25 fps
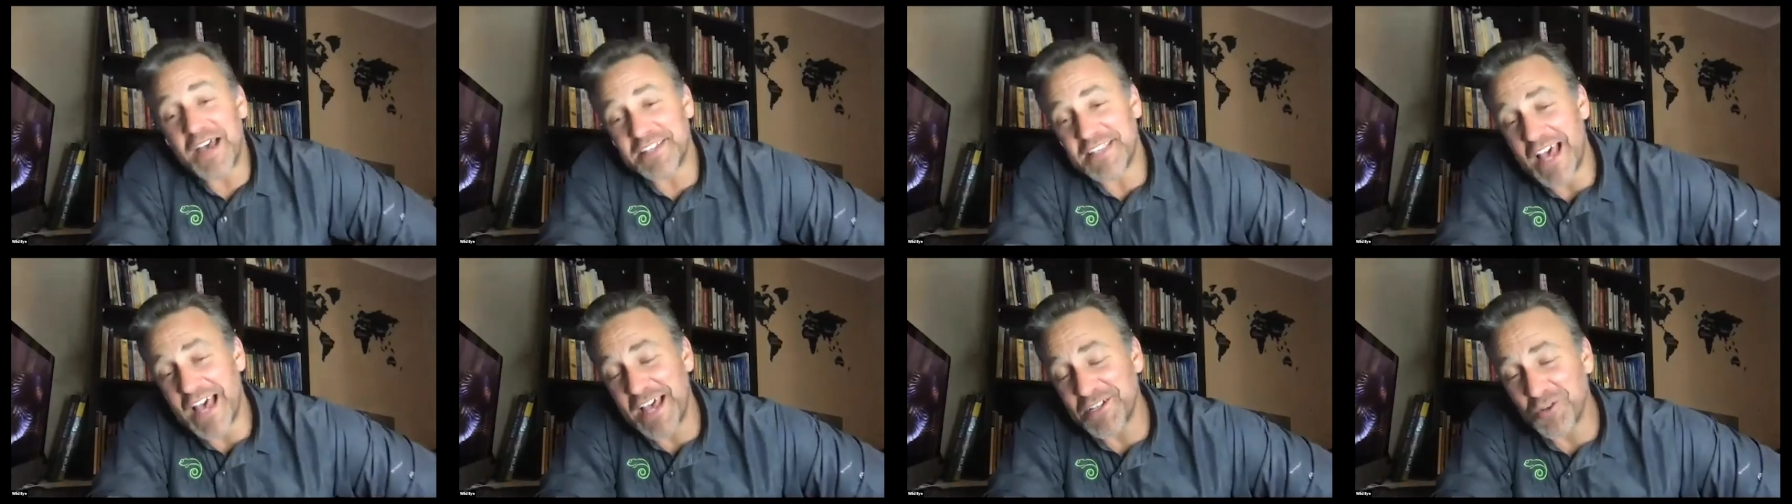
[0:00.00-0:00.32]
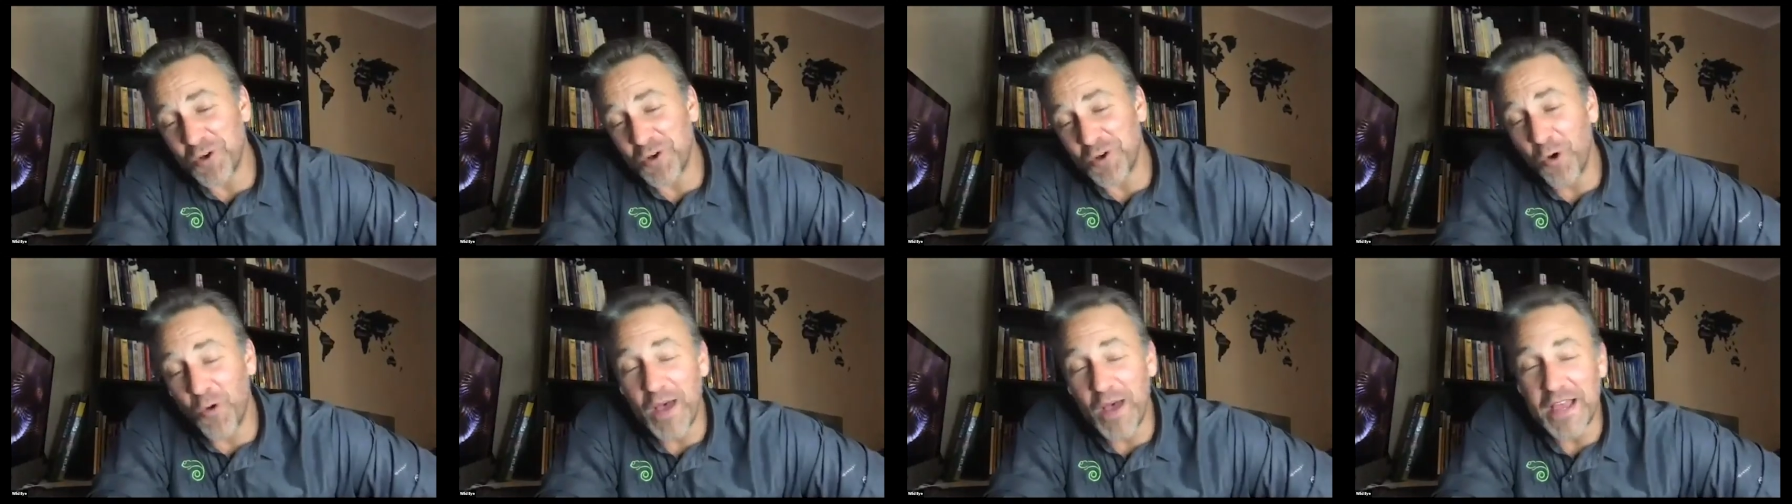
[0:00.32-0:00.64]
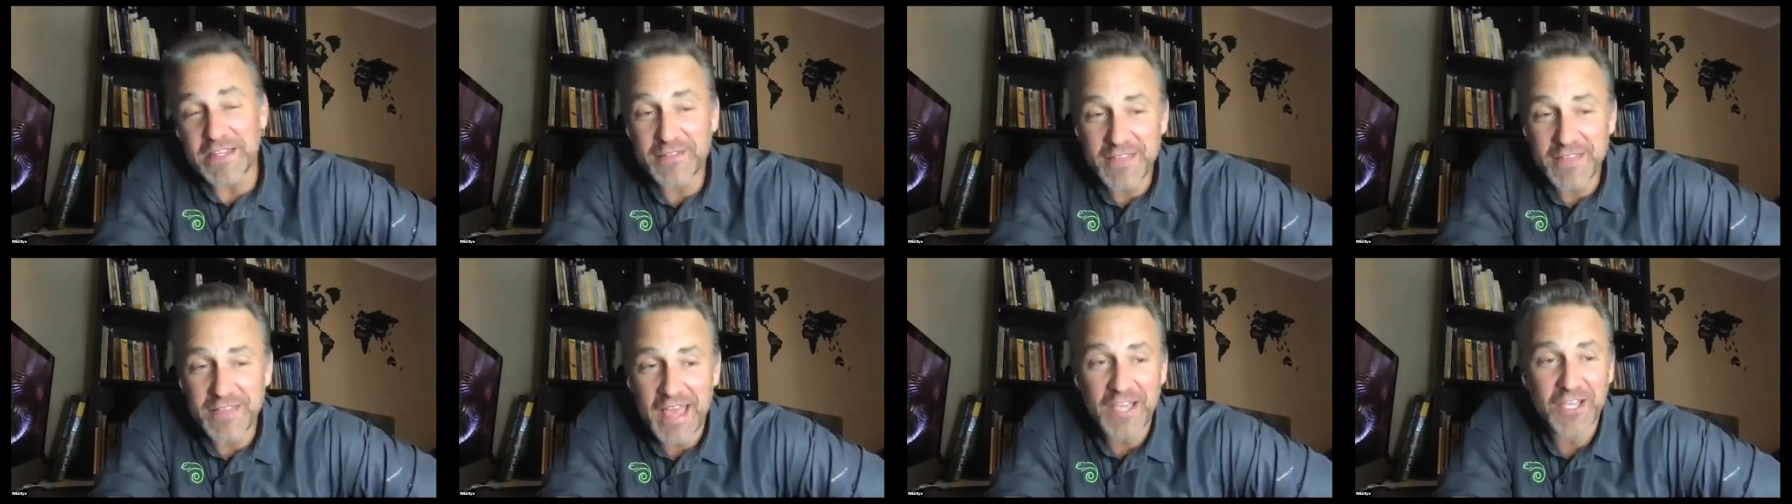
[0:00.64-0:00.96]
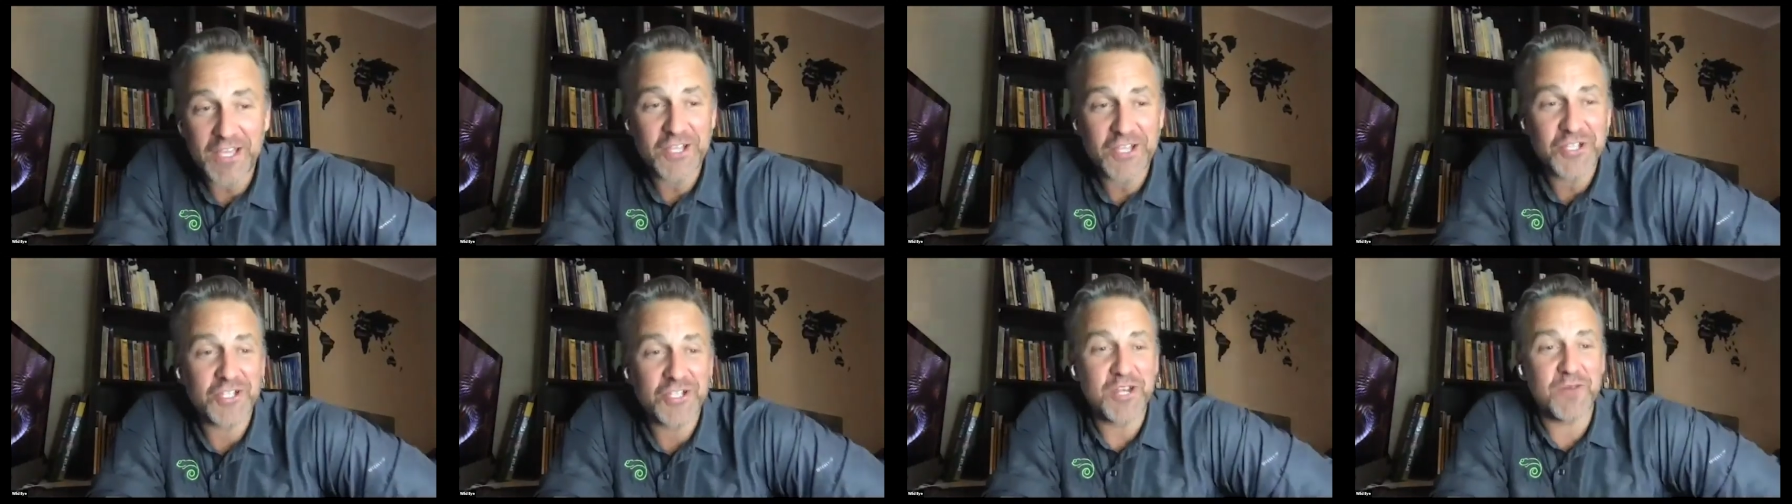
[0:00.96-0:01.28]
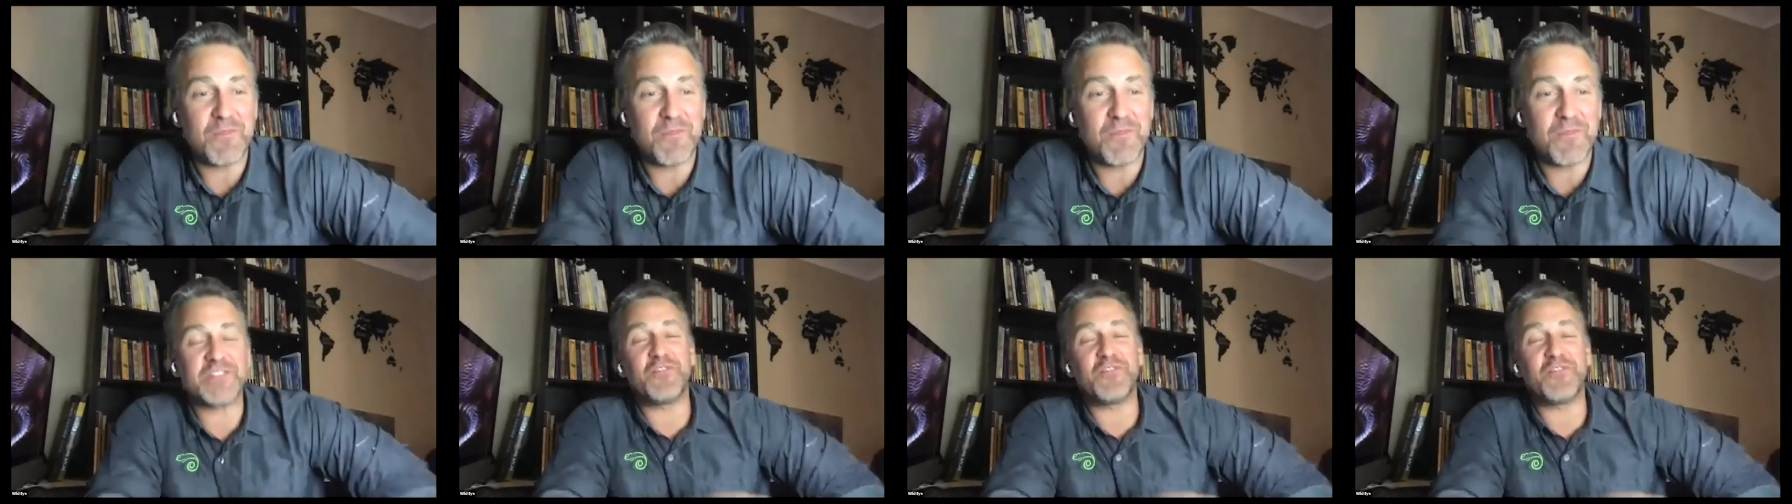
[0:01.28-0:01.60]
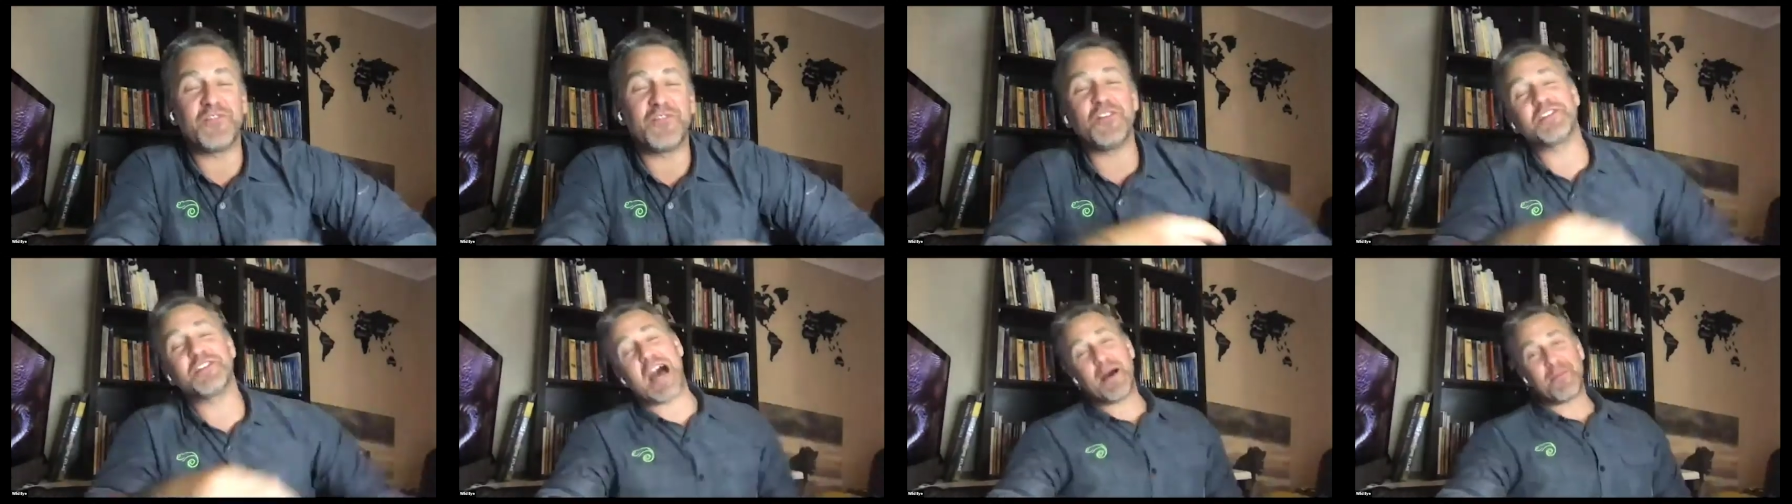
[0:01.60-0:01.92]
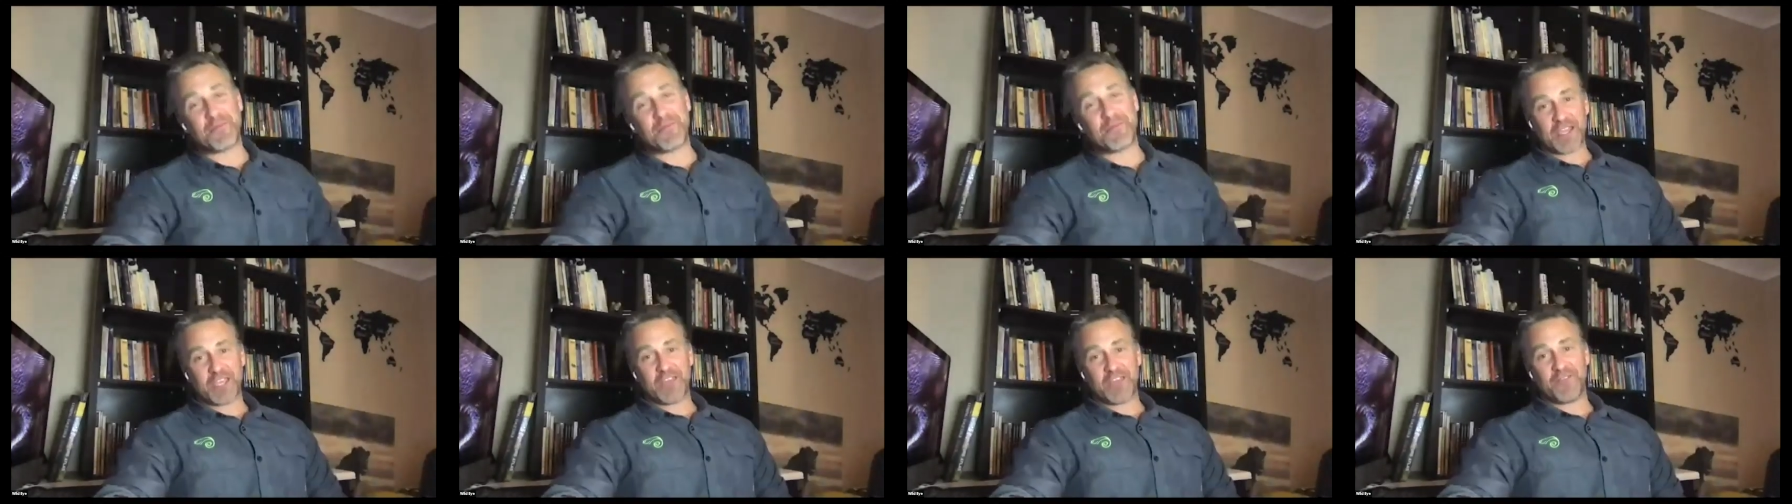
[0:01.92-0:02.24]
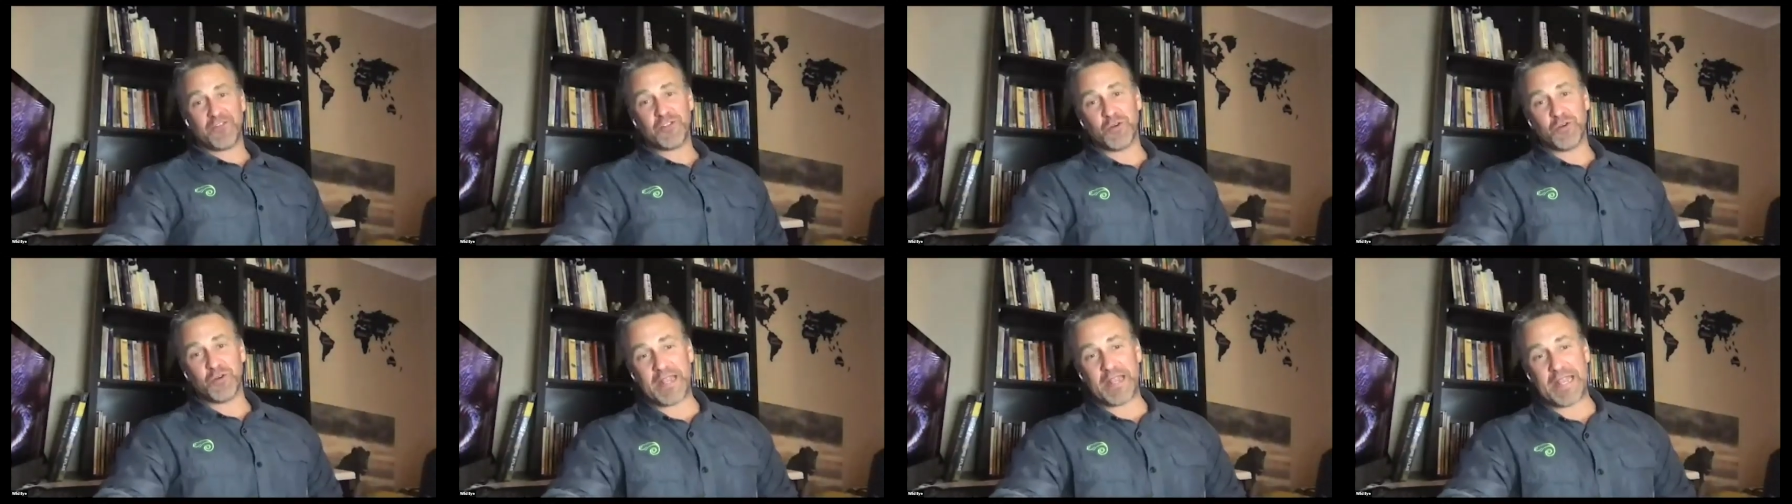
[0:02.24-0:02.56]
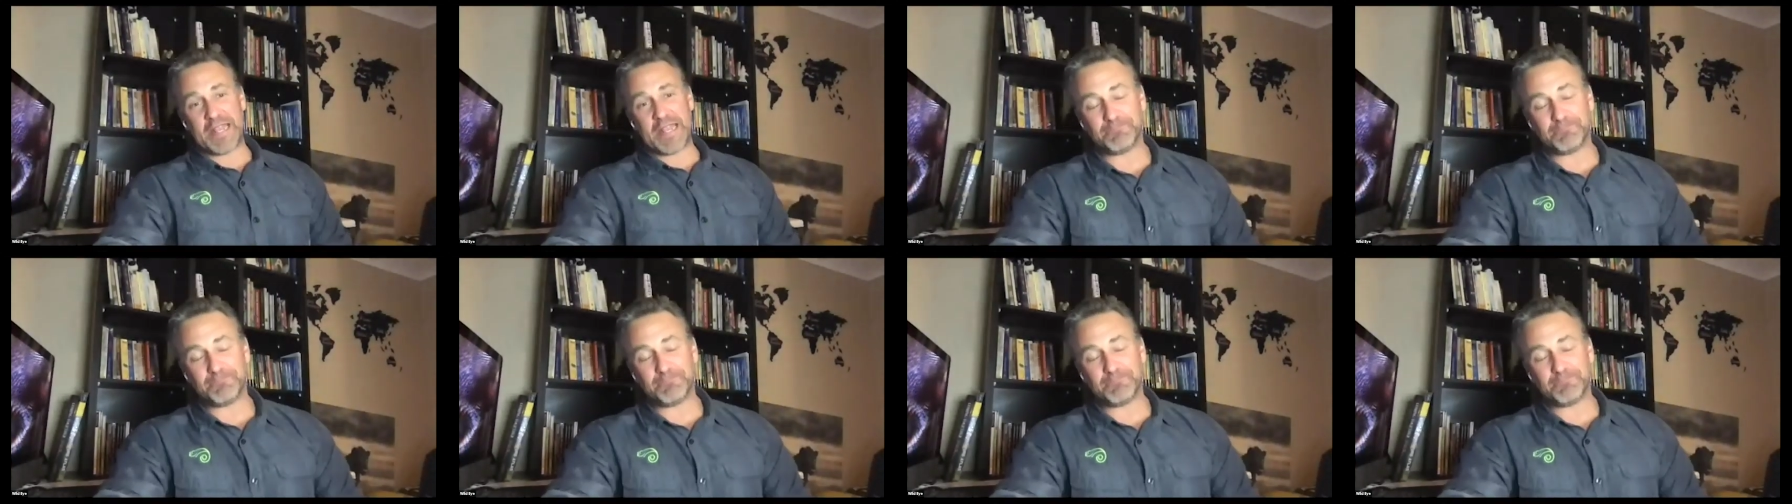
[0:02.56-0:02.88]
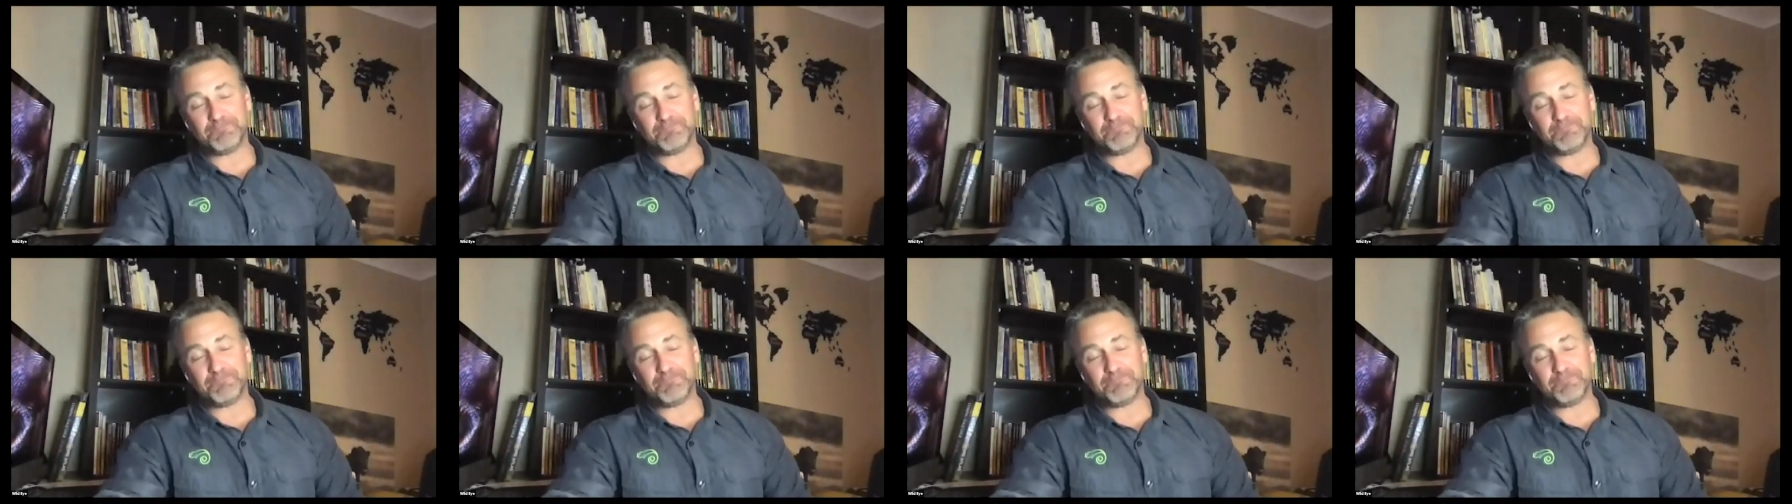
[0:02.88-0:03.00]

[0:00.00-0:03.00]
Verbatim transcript: as always, thank you so much for your time. Thank you for joining.